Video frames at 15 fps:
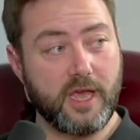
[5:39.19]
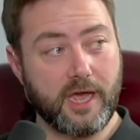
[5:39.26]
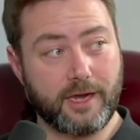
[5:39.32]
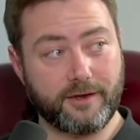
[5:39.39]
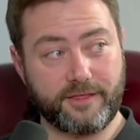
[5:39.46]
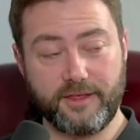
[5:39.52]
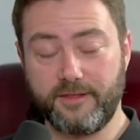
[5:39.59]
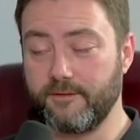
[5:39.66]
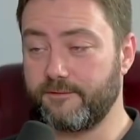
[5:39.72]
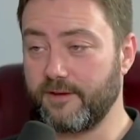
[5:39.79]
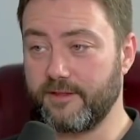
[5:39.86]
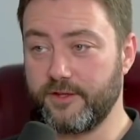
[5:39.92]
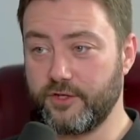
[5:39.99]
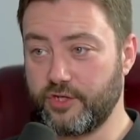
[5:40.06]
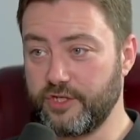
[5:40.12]
and I think the
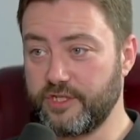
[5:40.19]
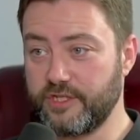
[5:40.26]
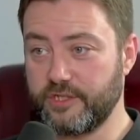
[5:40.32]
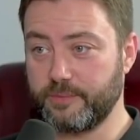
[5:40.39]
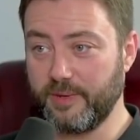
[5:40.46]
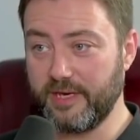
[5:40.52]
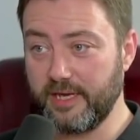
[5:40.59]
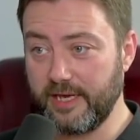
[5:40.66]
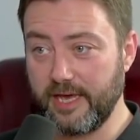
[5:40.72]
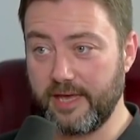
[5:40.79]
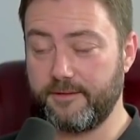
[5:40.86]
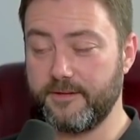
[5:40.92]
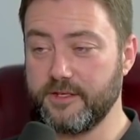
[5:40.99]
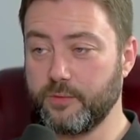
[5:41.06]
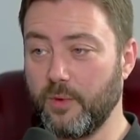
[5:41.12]
fact that she's spinning it
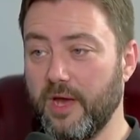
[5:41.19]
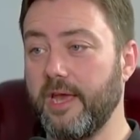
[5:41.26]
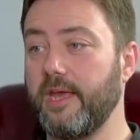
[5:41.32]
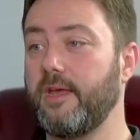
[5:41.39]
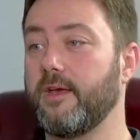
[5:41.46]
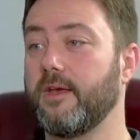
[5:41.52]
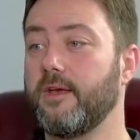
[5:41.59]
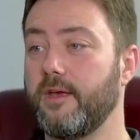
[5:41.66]
in this way